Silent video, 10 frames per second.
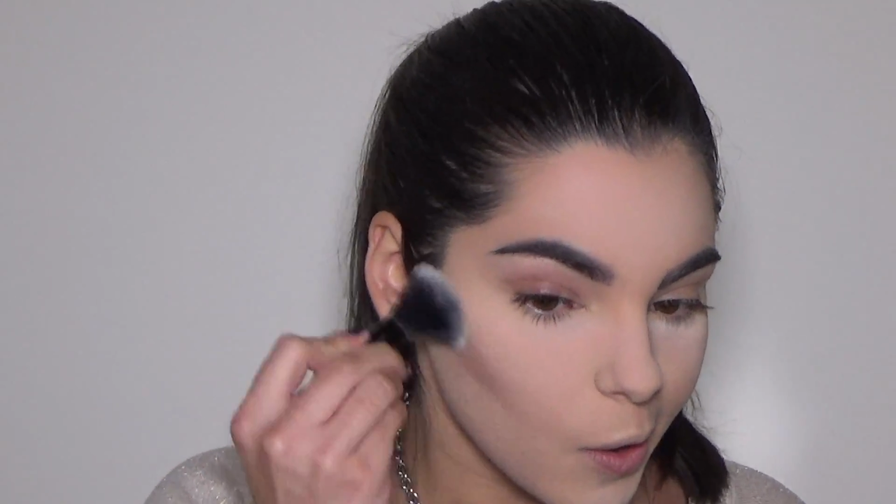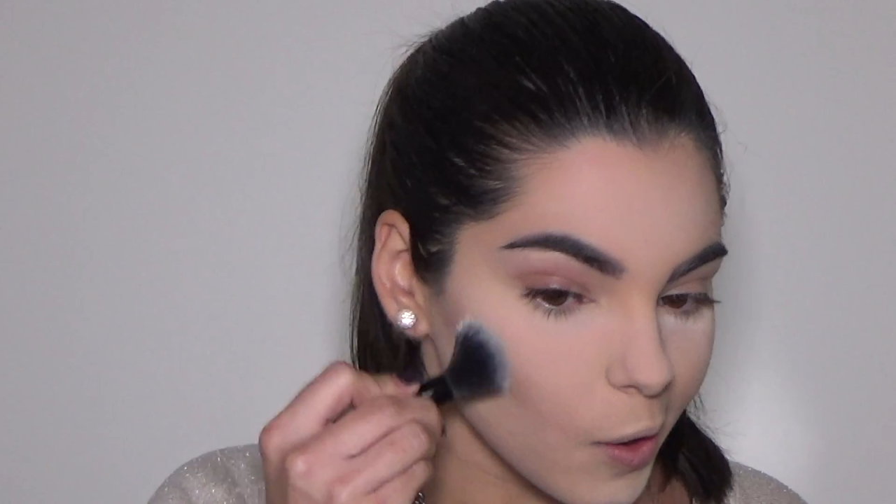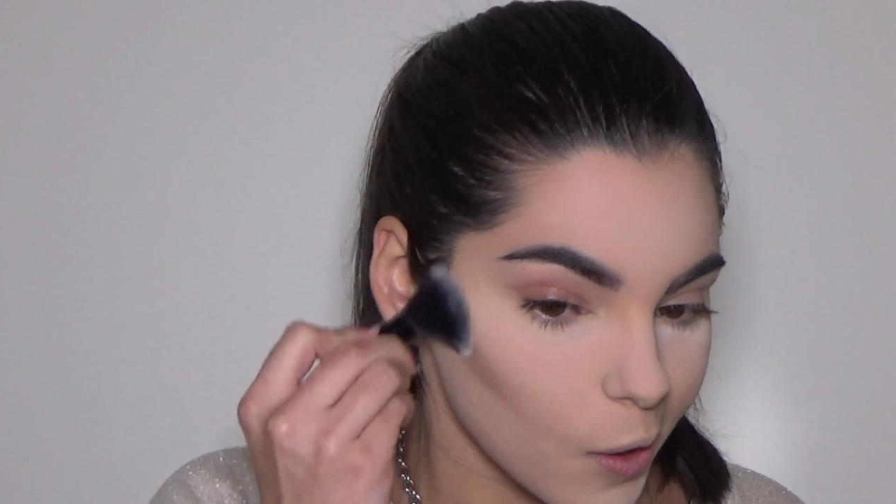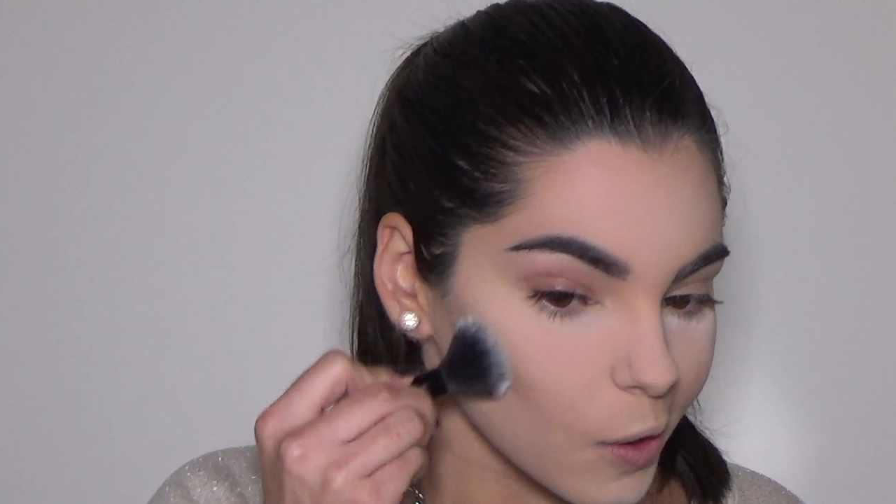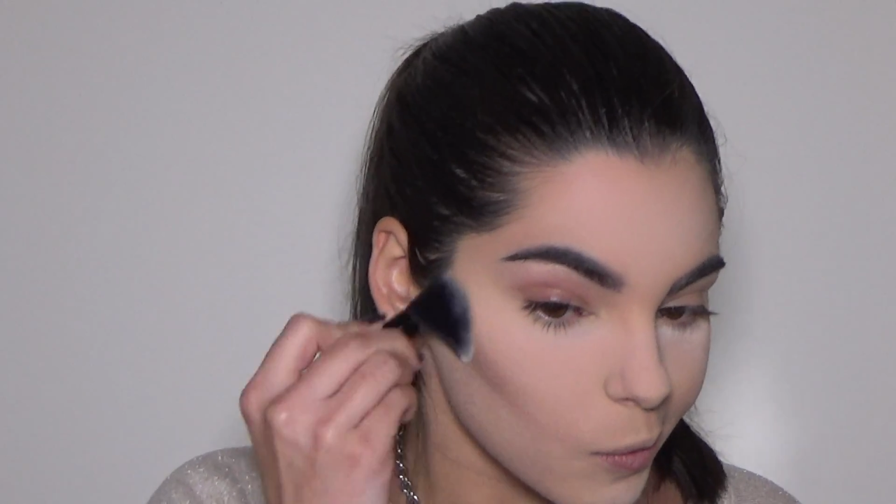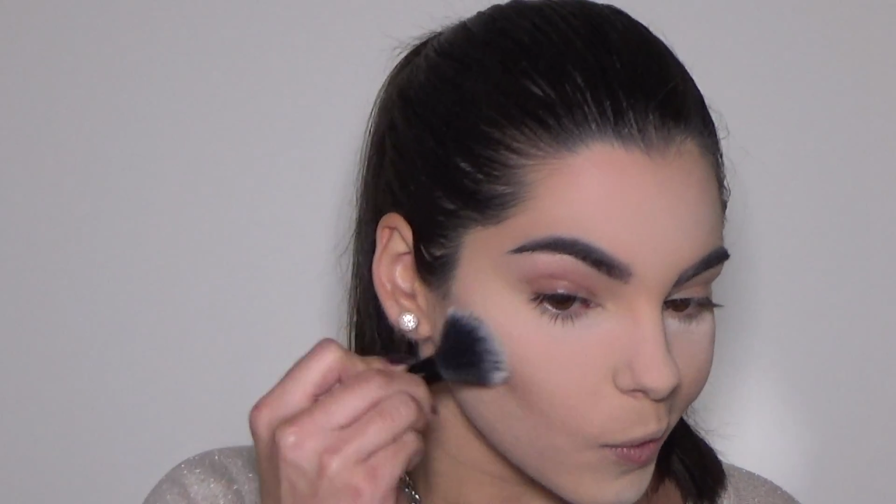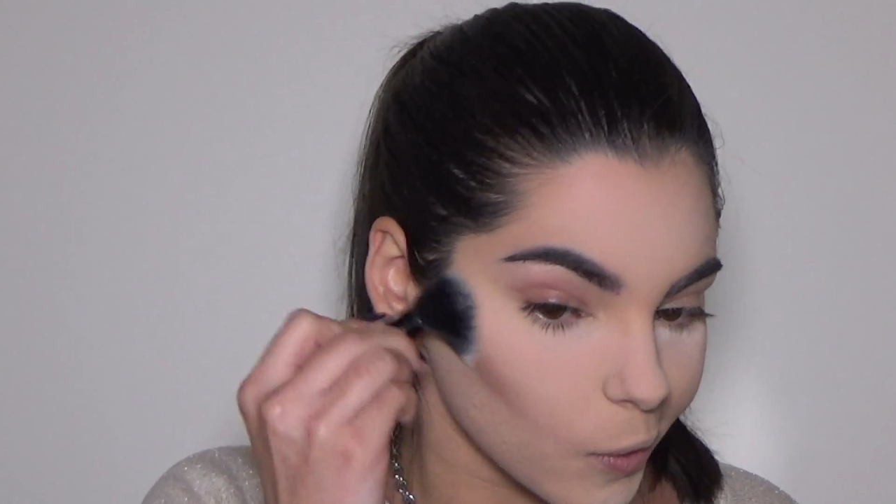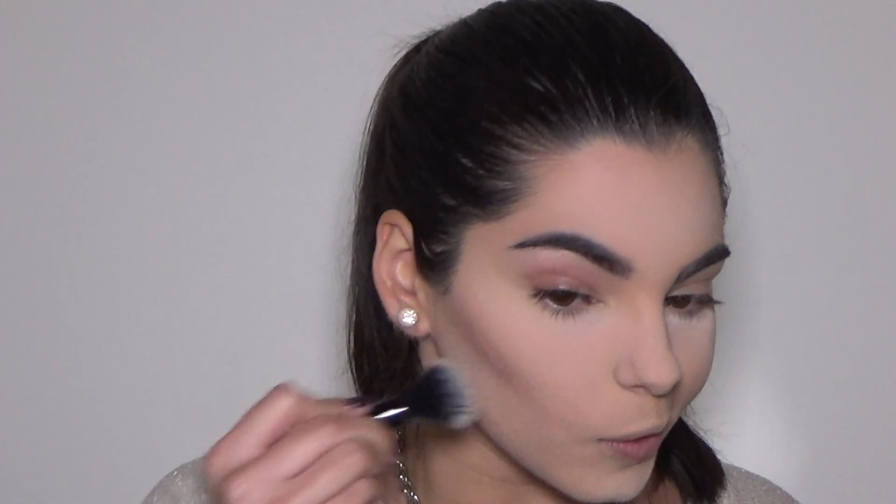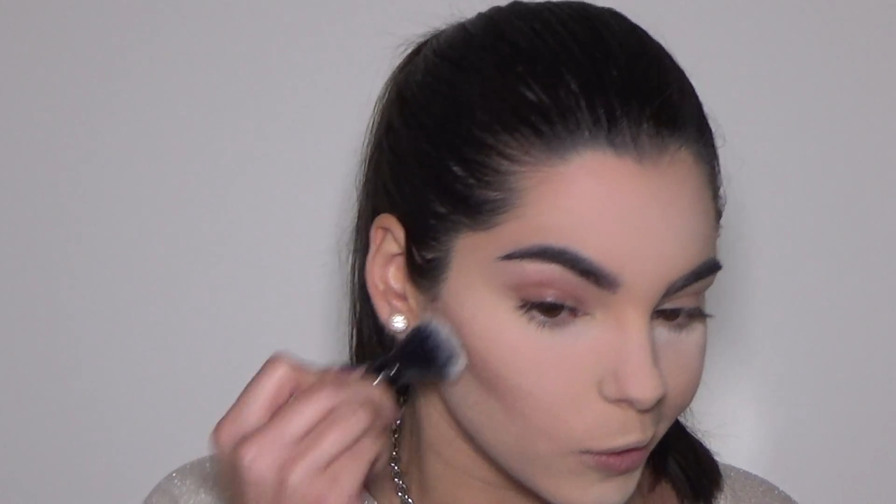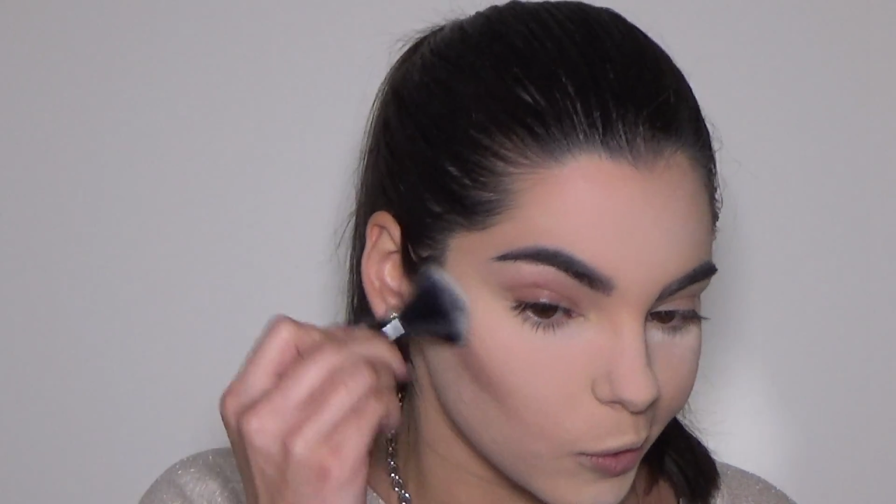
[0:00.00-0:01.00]
and we're
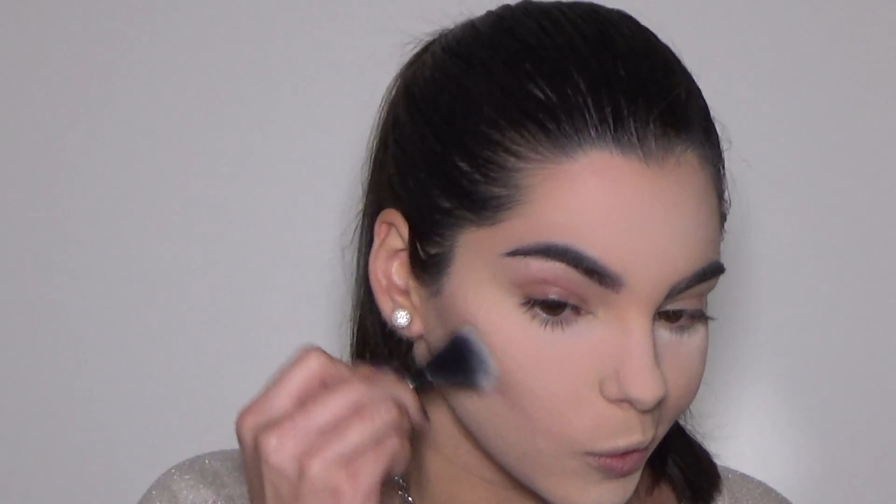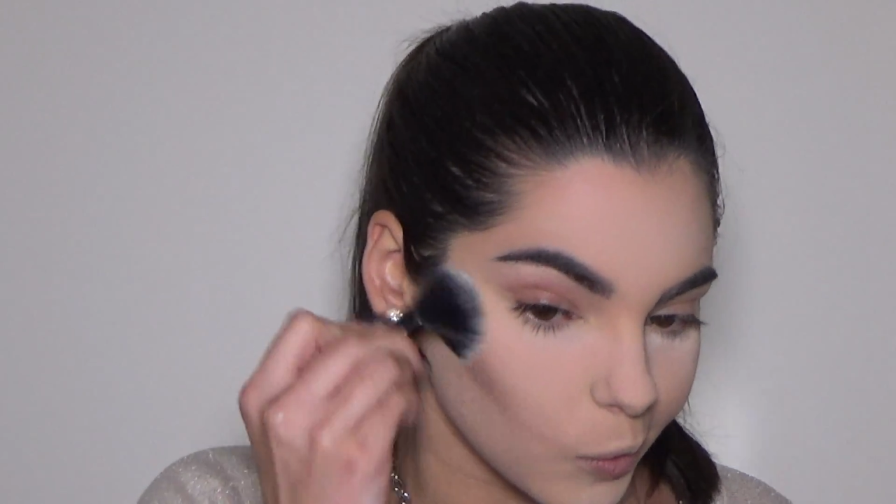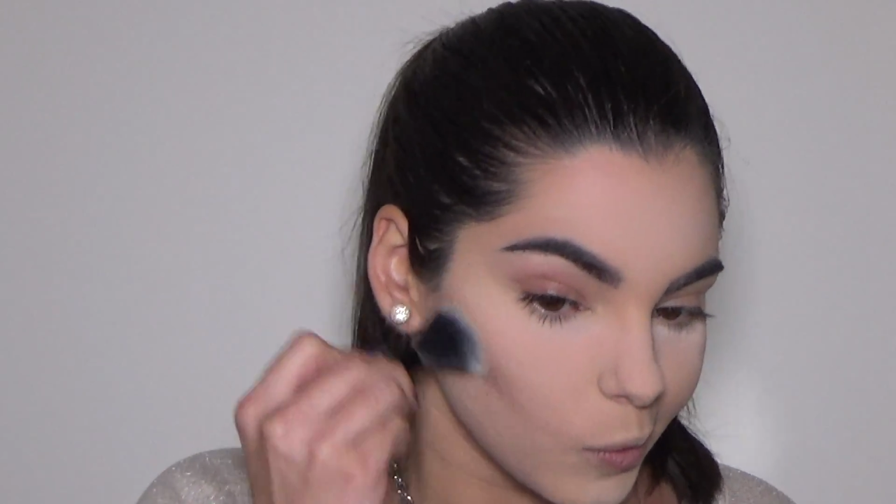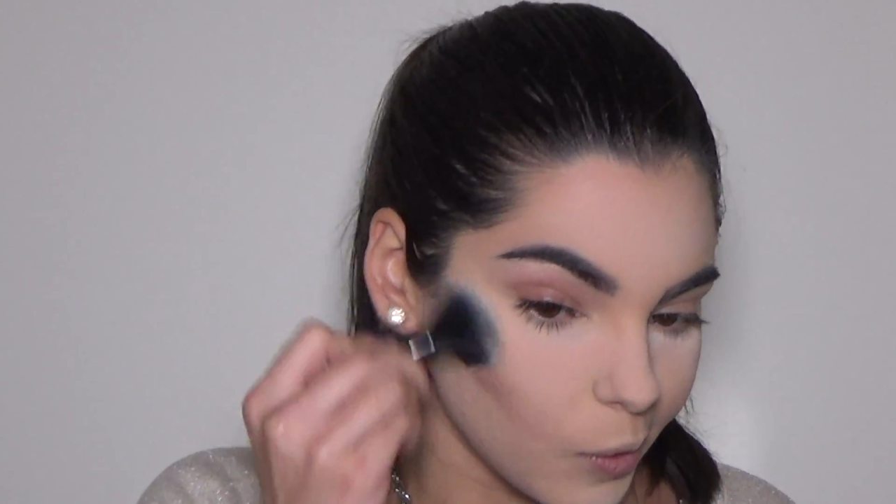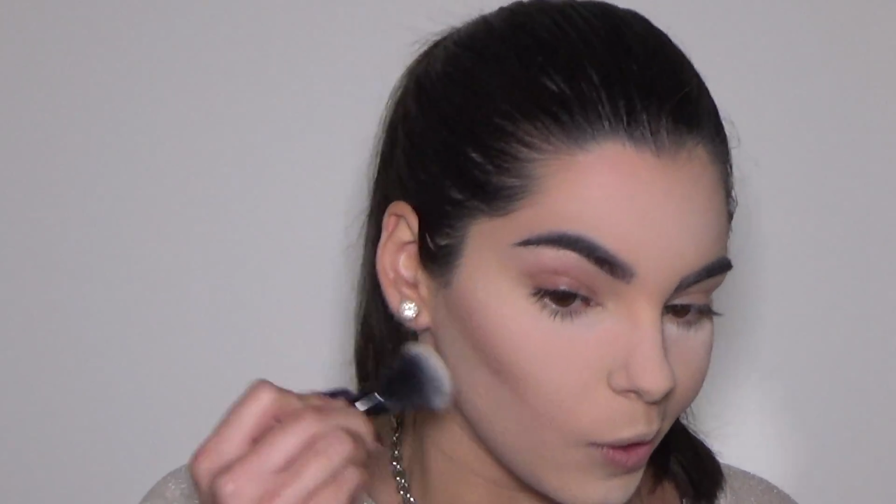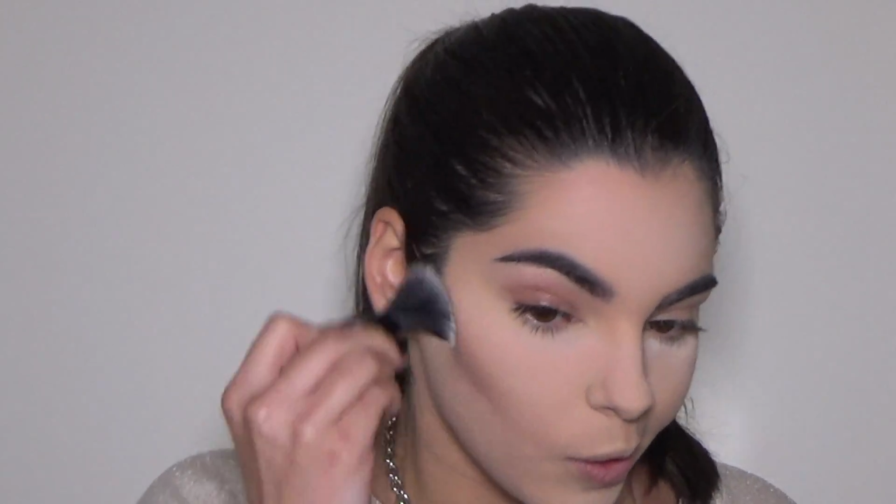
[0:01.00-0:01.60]
going to